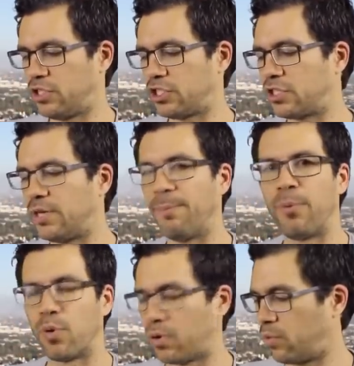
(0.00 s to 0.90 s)
Just
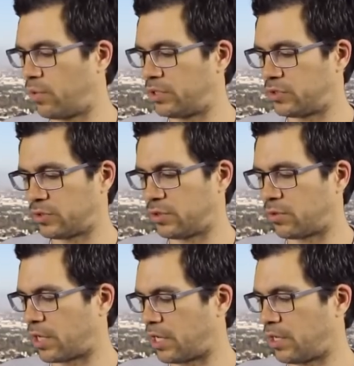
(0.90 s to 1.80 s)
important ones,
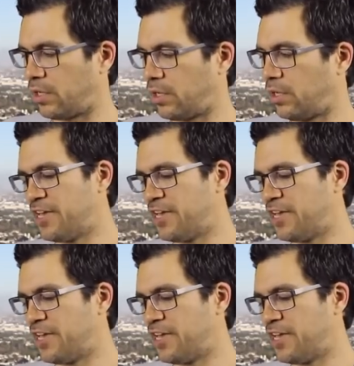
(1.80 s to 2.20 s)
okay?